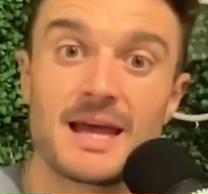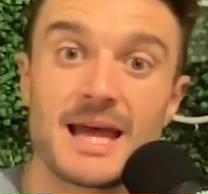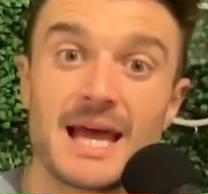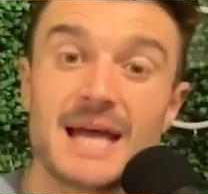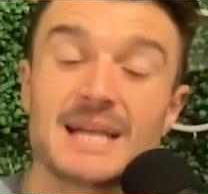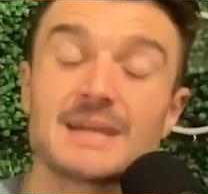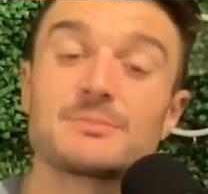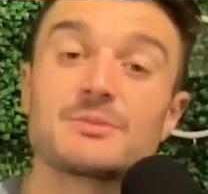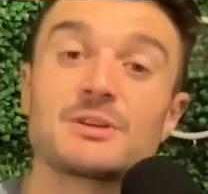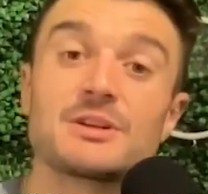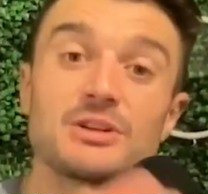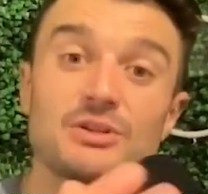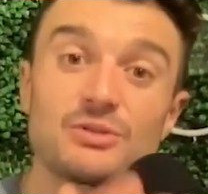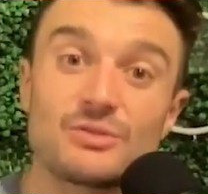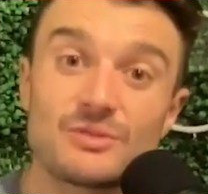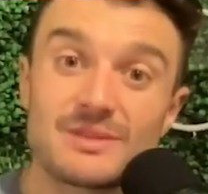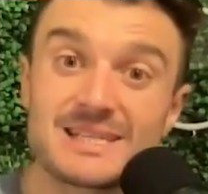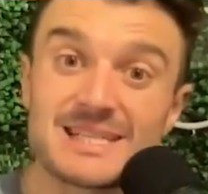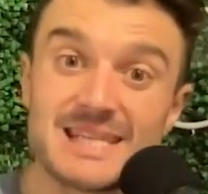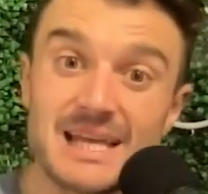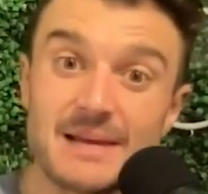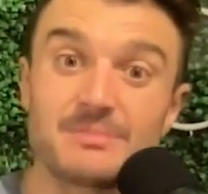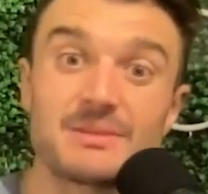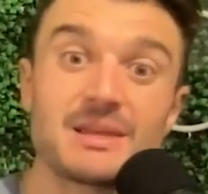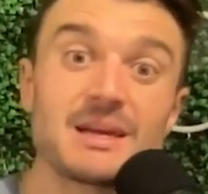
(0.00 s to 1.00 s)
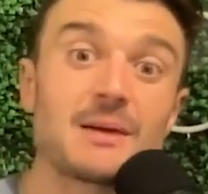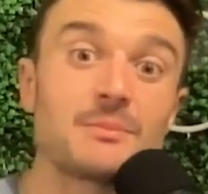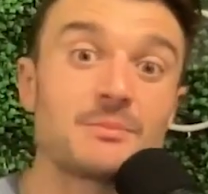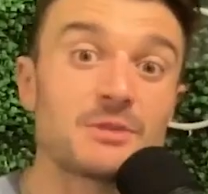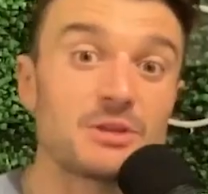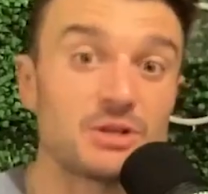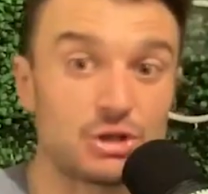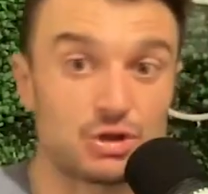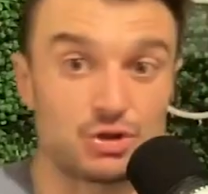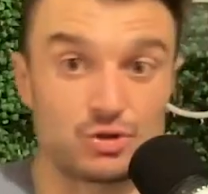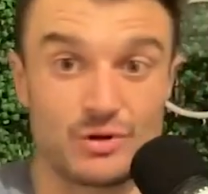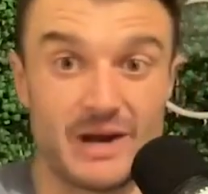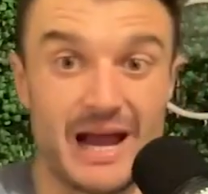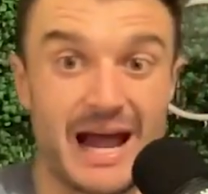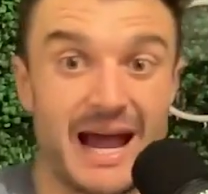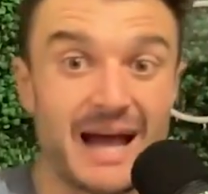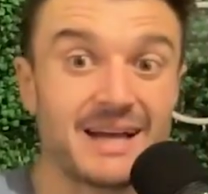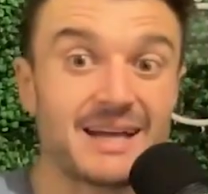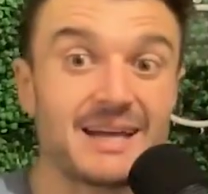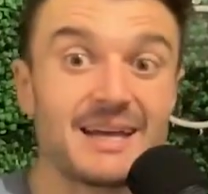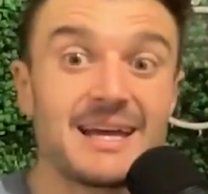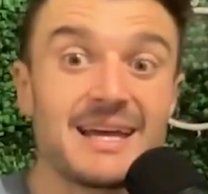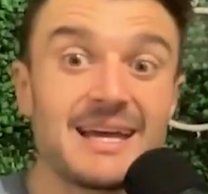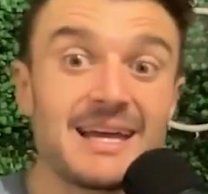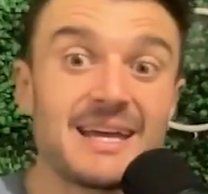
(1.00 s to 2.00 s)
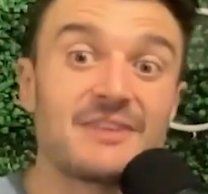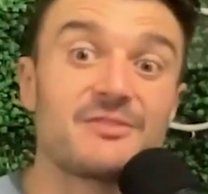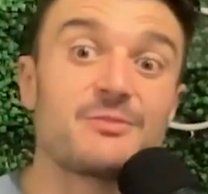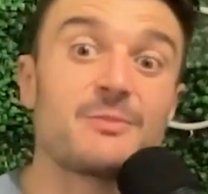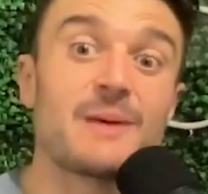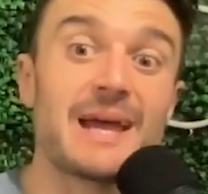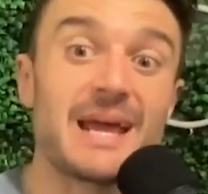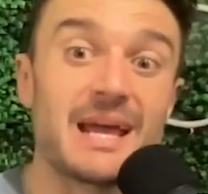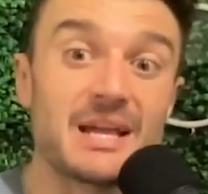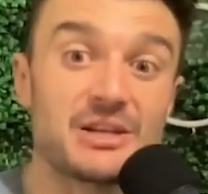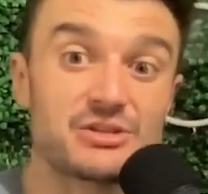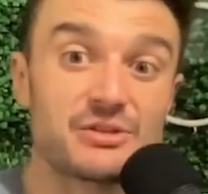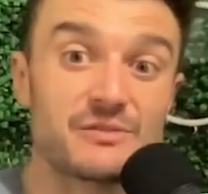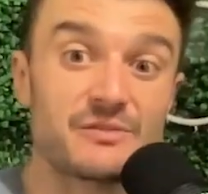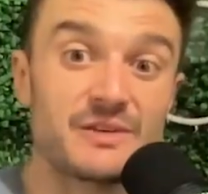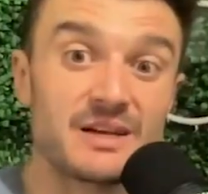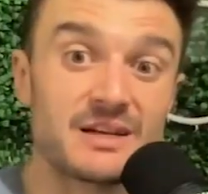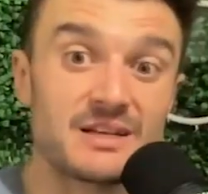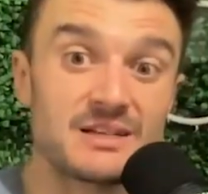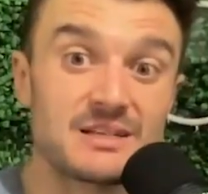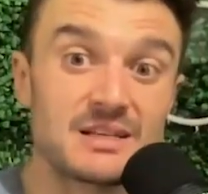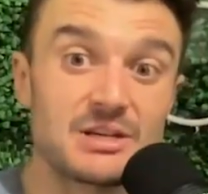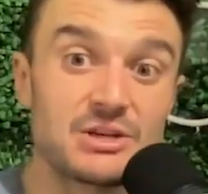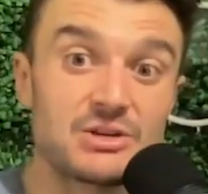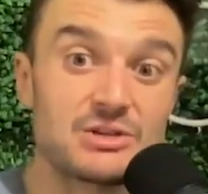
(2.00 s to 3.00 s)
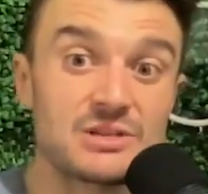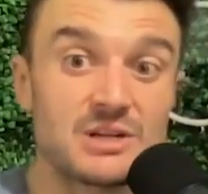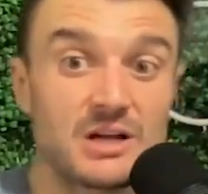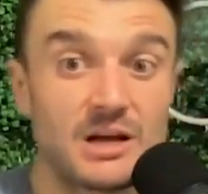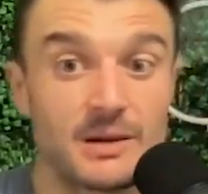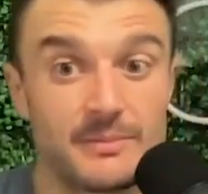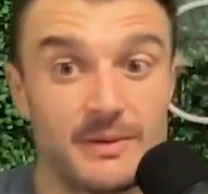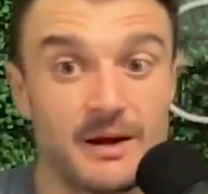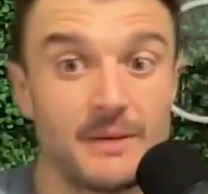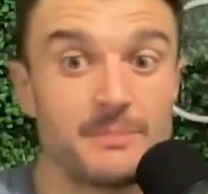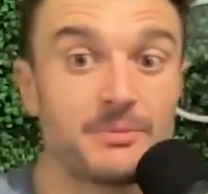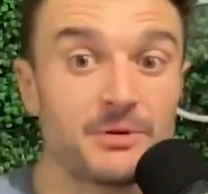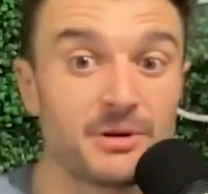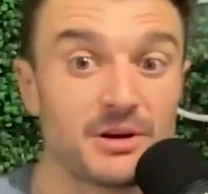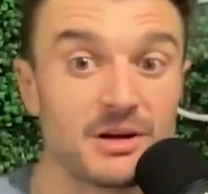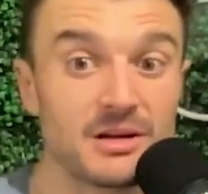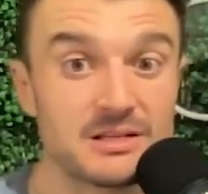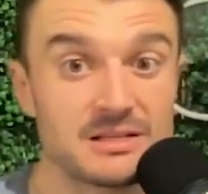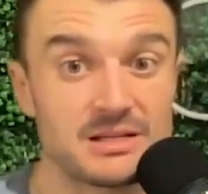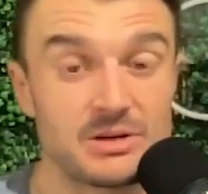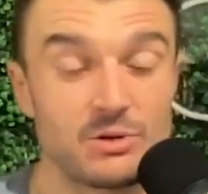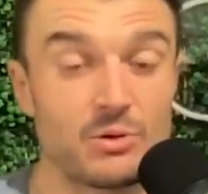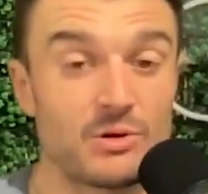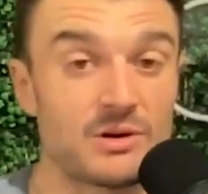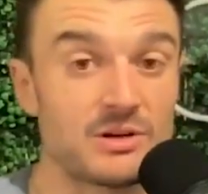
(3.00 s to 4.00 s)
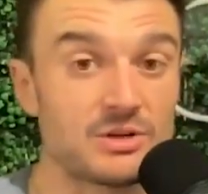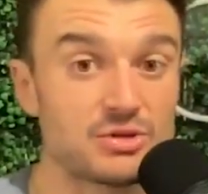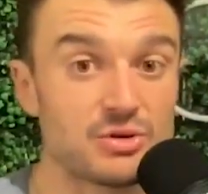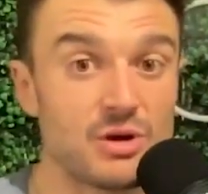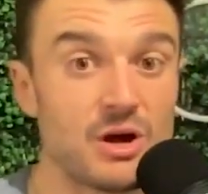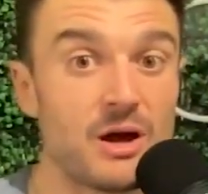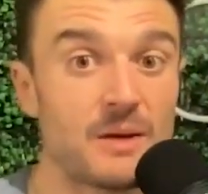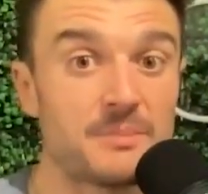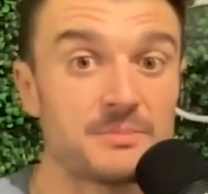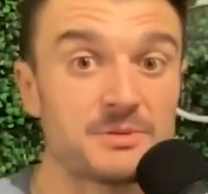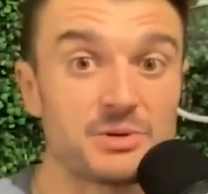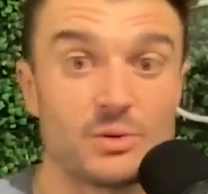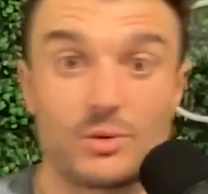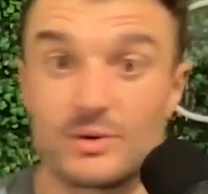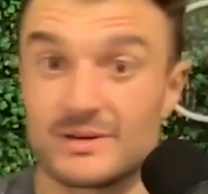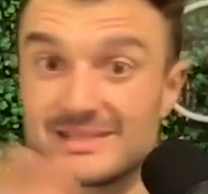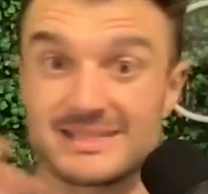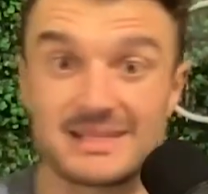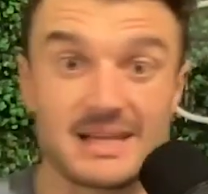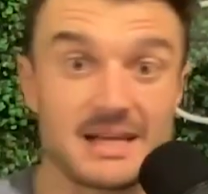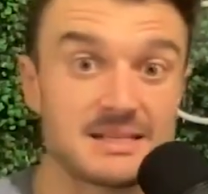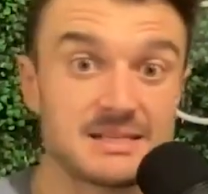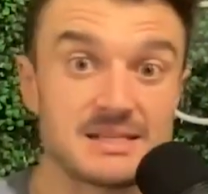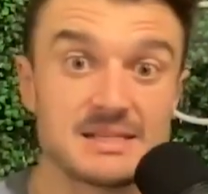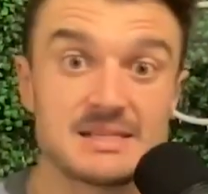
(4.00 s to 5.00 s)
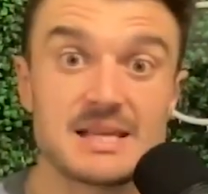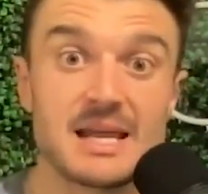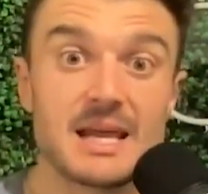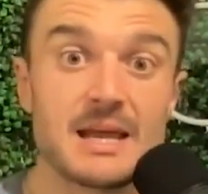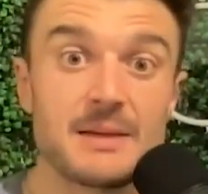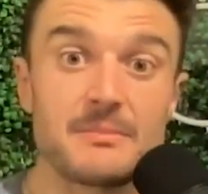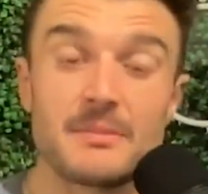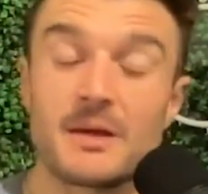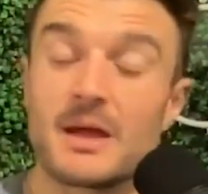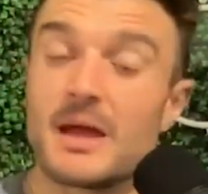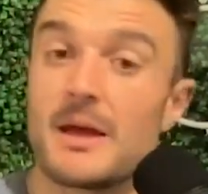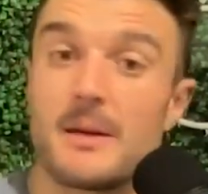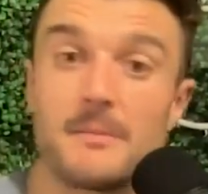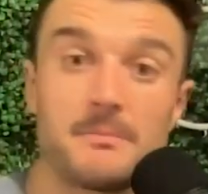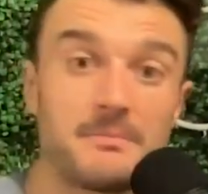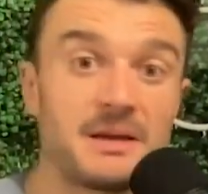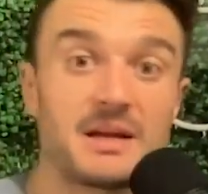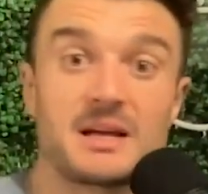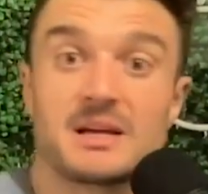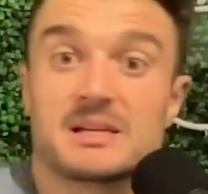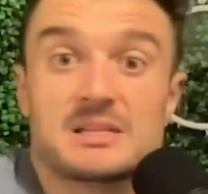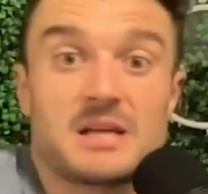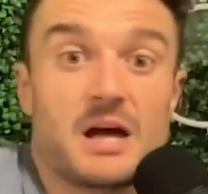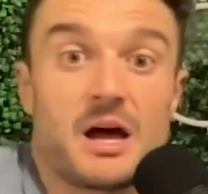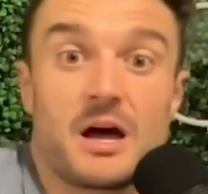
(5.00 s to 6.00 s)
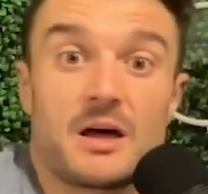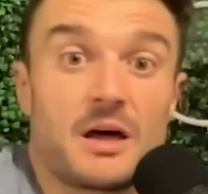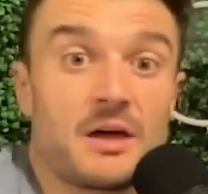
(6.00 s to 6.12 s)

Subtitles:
And I'm going to do the same thing. I'm going to track if my HRV continues to come up or it drops or it stays the same, because